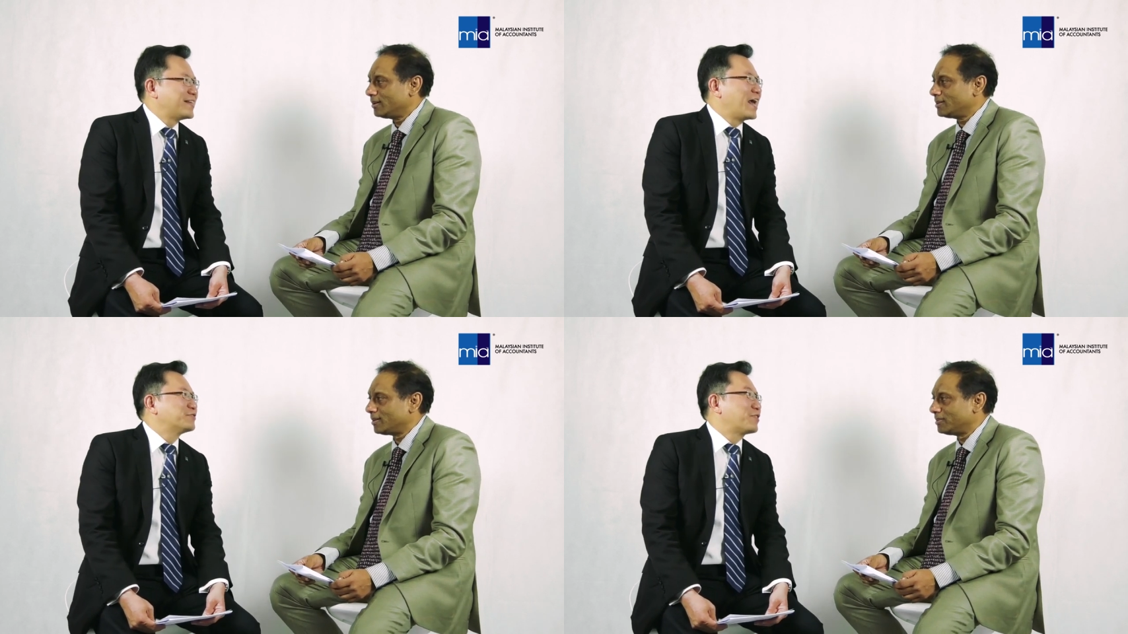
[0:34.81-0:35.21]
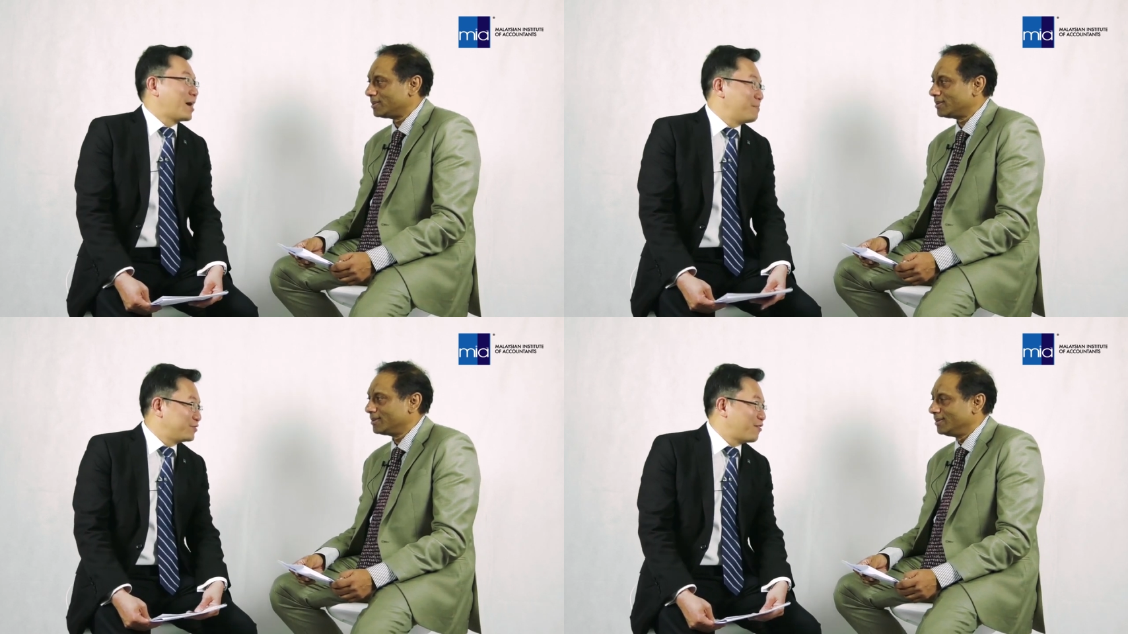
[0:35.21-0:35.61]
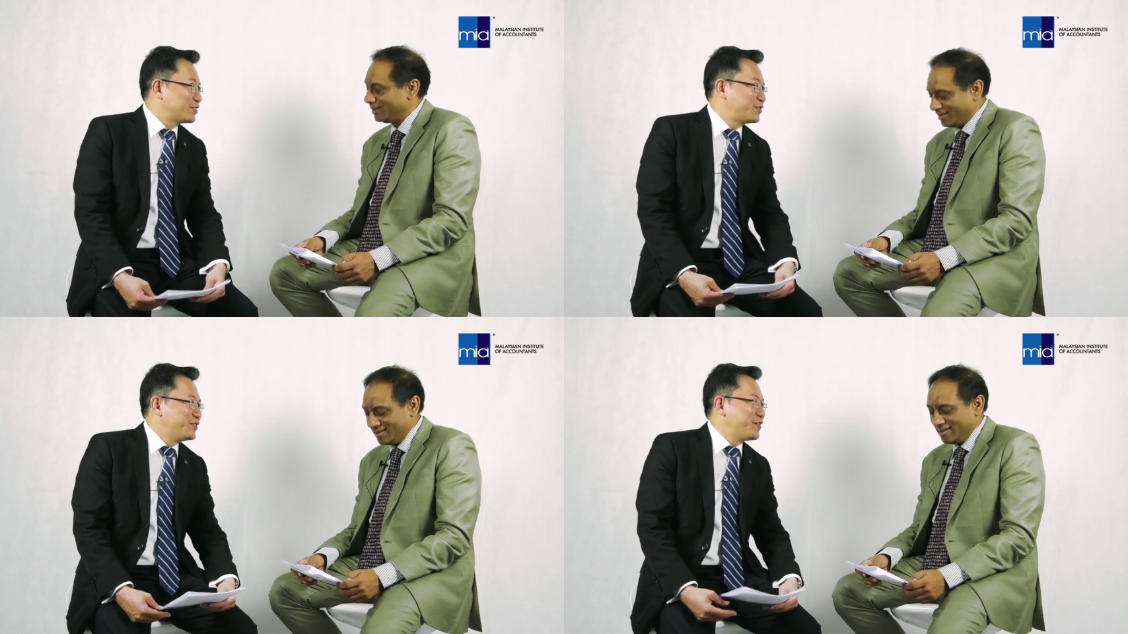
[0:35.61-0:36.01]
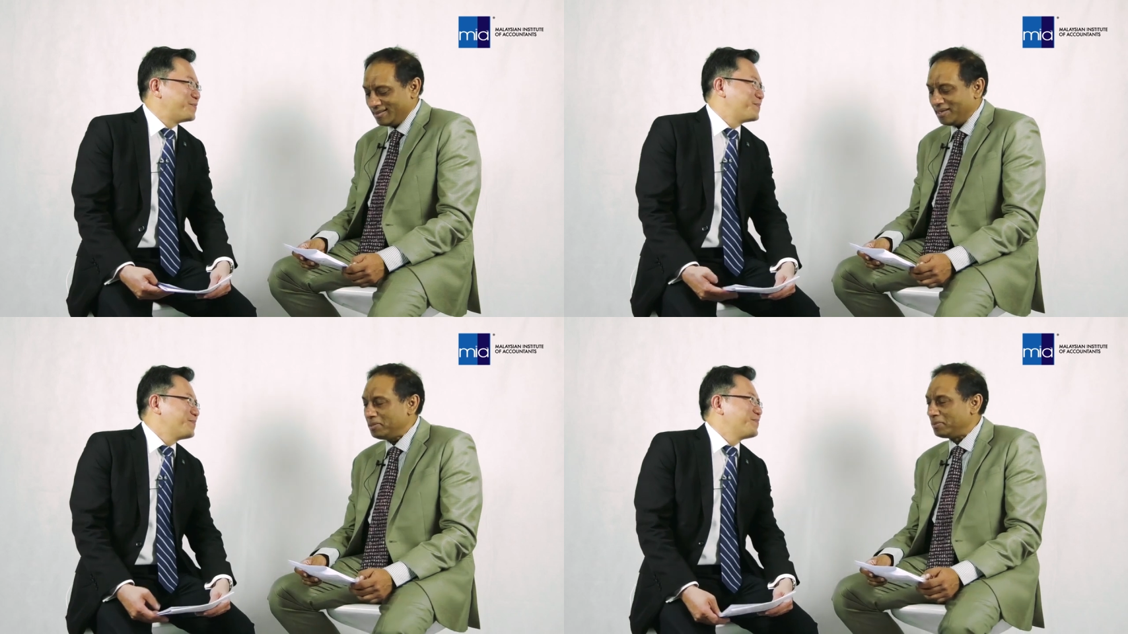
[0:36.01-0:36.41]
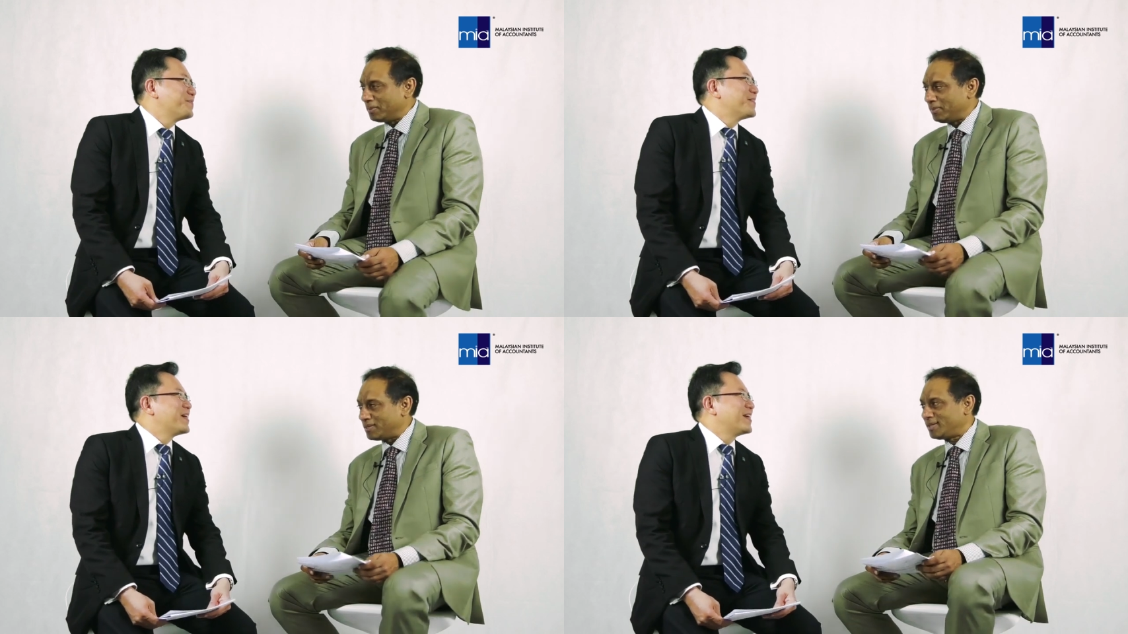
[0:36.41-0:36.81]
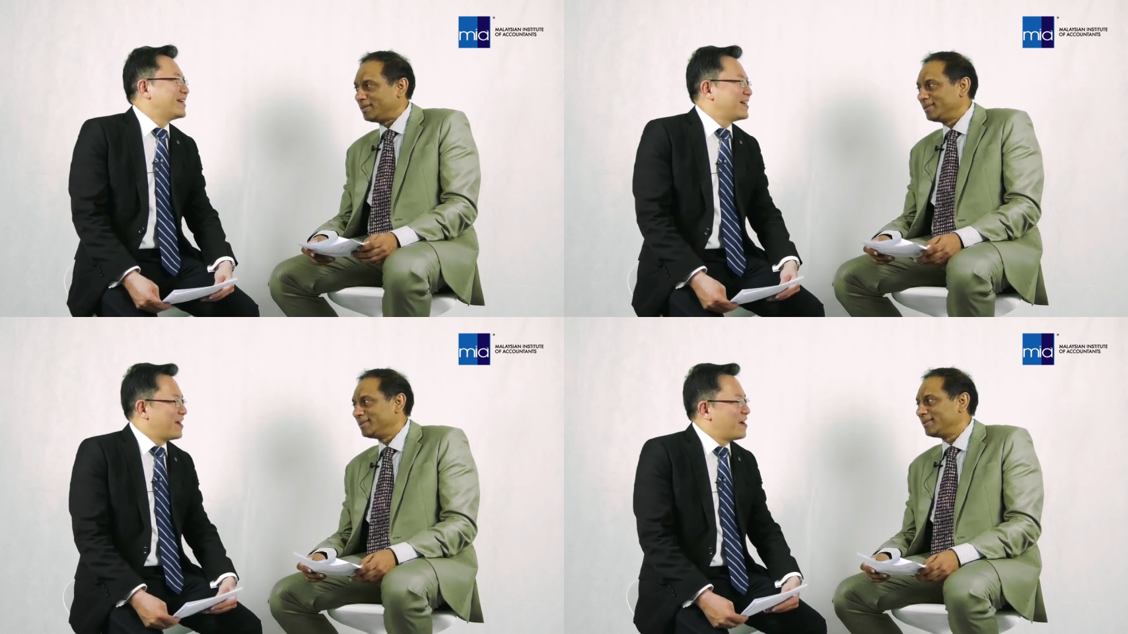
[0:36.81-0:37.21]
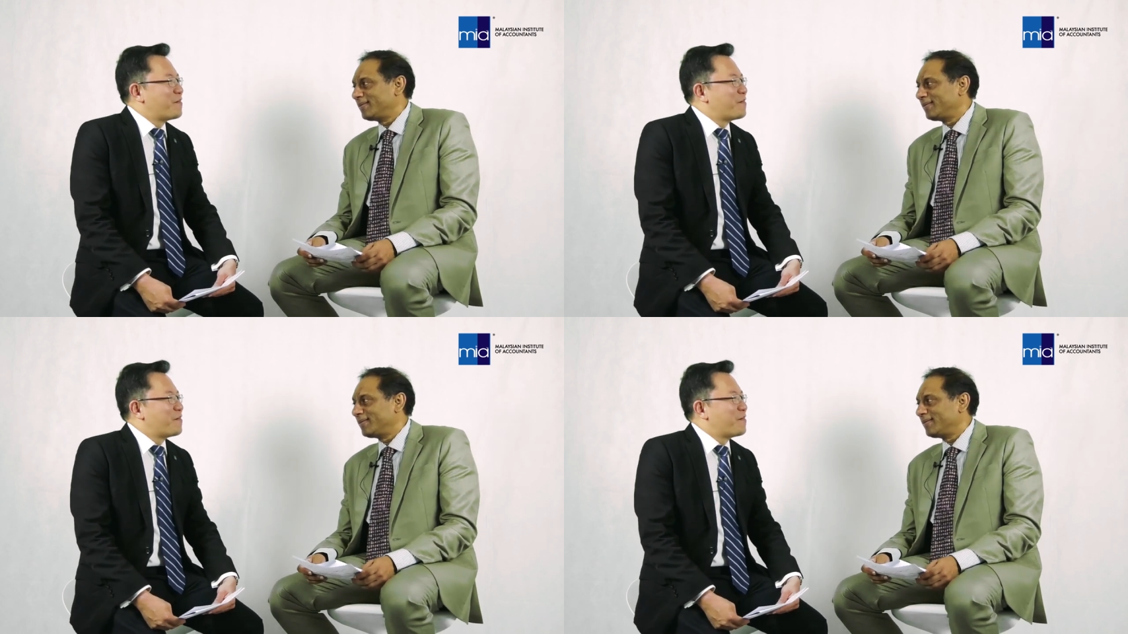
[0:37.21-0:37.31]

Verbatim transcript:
Speaker 1: Thanks for coming to our studio. Thank you, my pleasure.